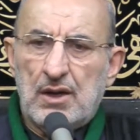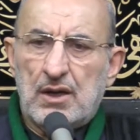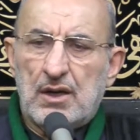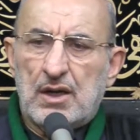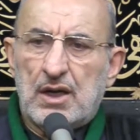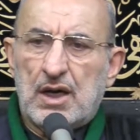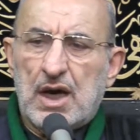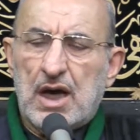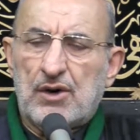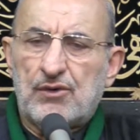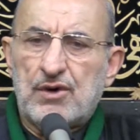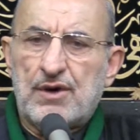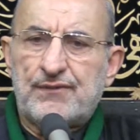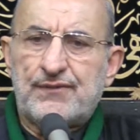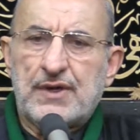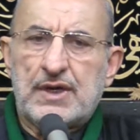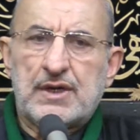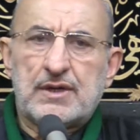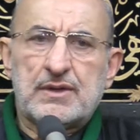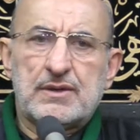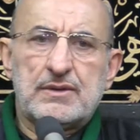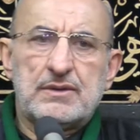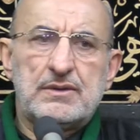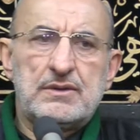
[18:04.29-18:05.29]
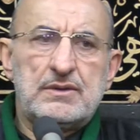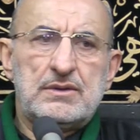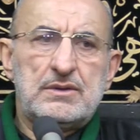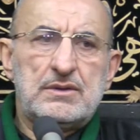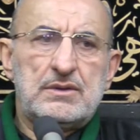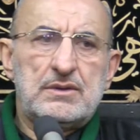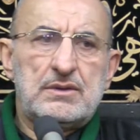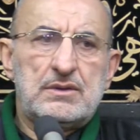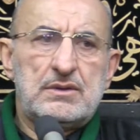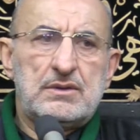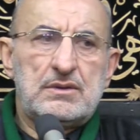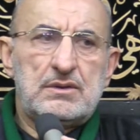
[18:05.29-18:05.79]
However,
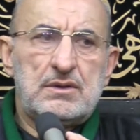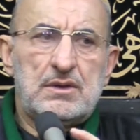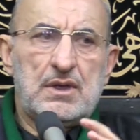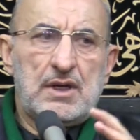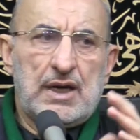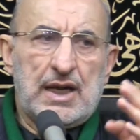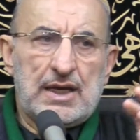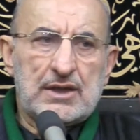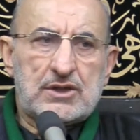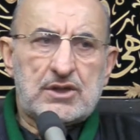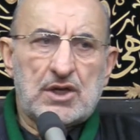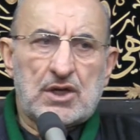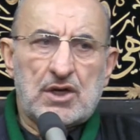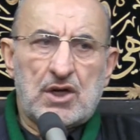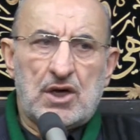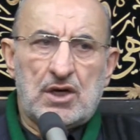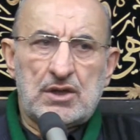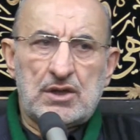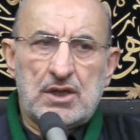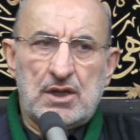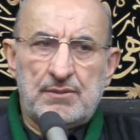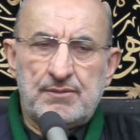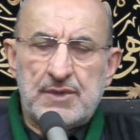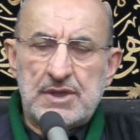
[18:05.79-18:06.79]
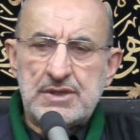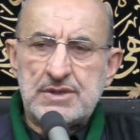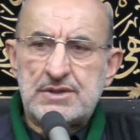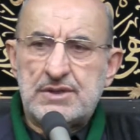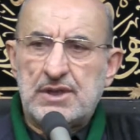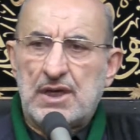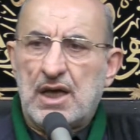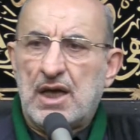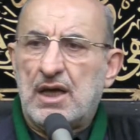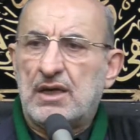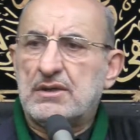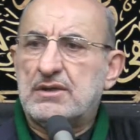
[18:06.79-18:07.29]
later on, Ibn
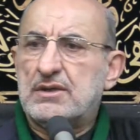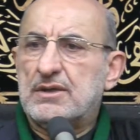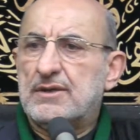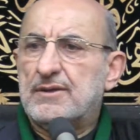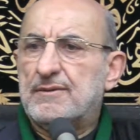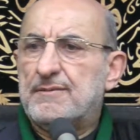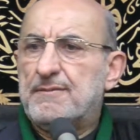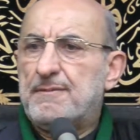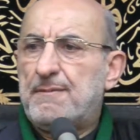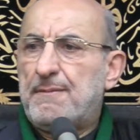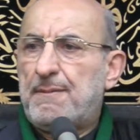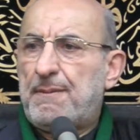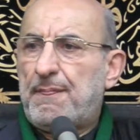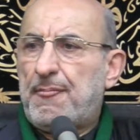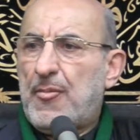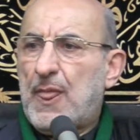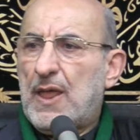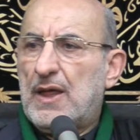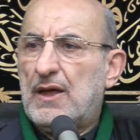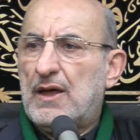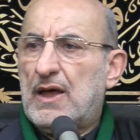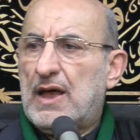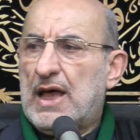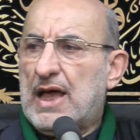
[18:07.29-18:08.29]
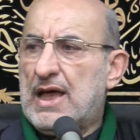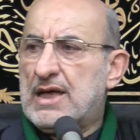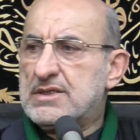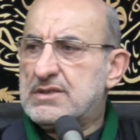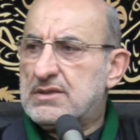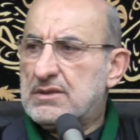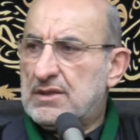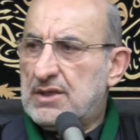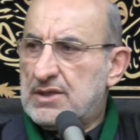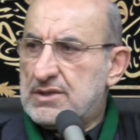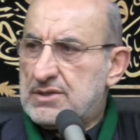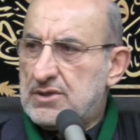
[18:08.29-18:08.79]
Ziyad has
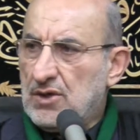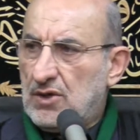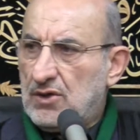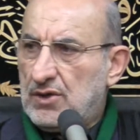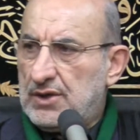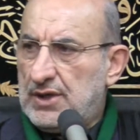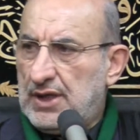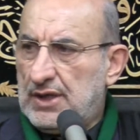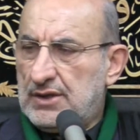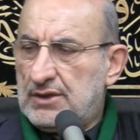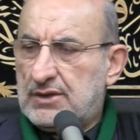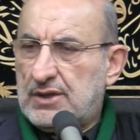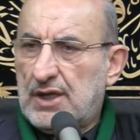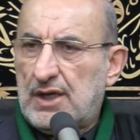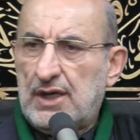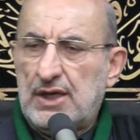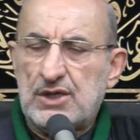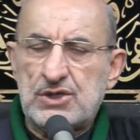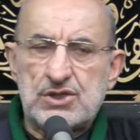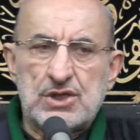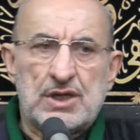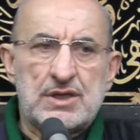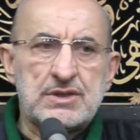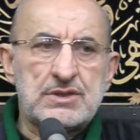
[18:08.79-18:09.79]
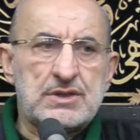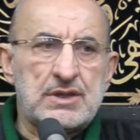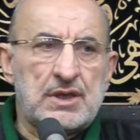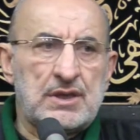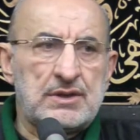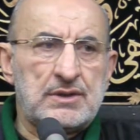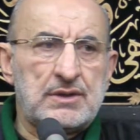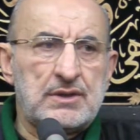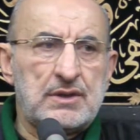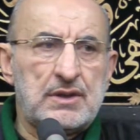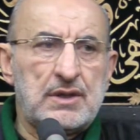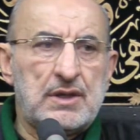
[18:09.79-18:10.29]
his own intelligence
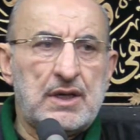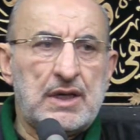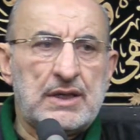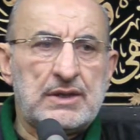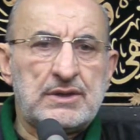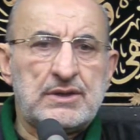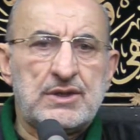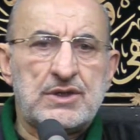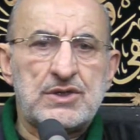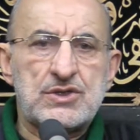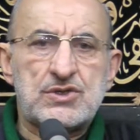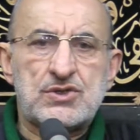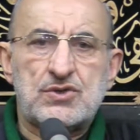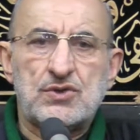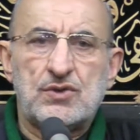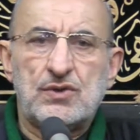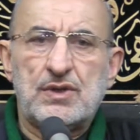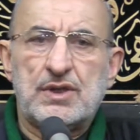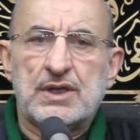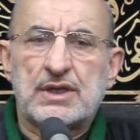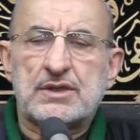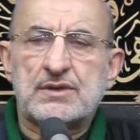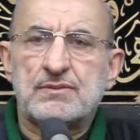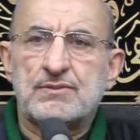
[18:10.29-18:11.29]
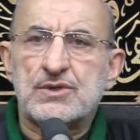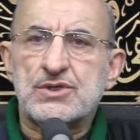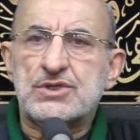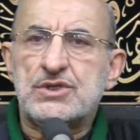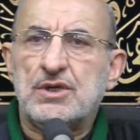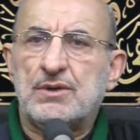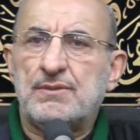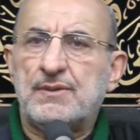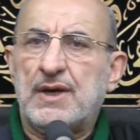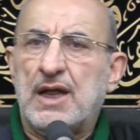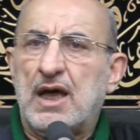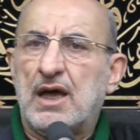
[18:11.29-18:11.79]
and understood that
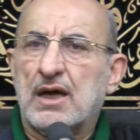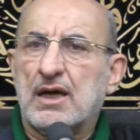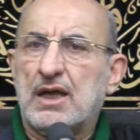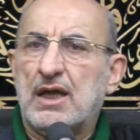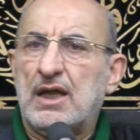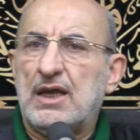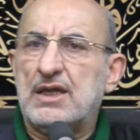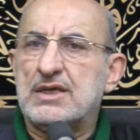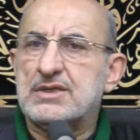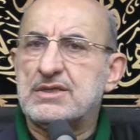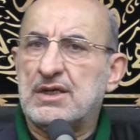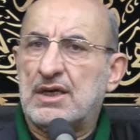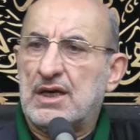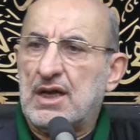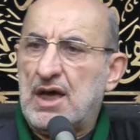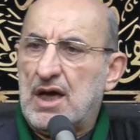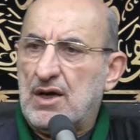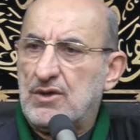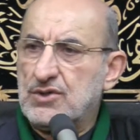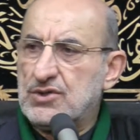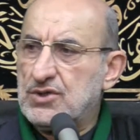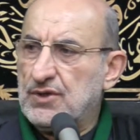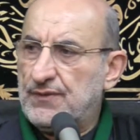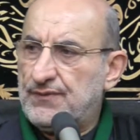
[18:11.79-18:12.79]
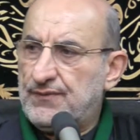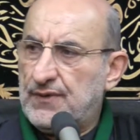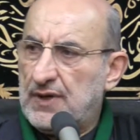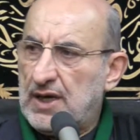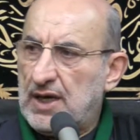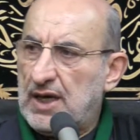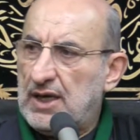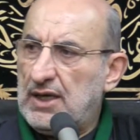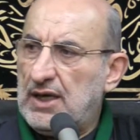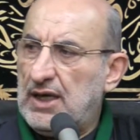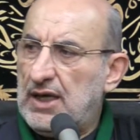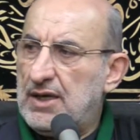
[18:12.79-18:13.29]
Muslim ibn Aqil is in house of
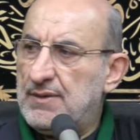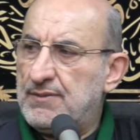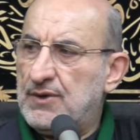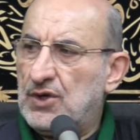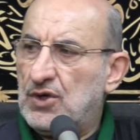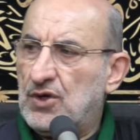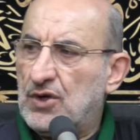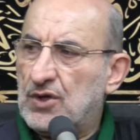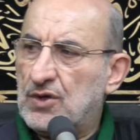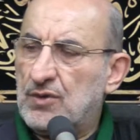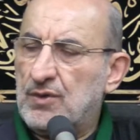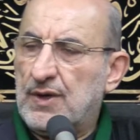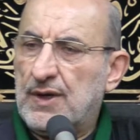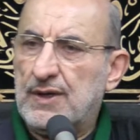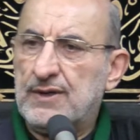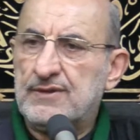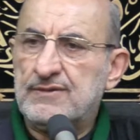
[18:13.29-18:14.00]
Hani ibn Urwa.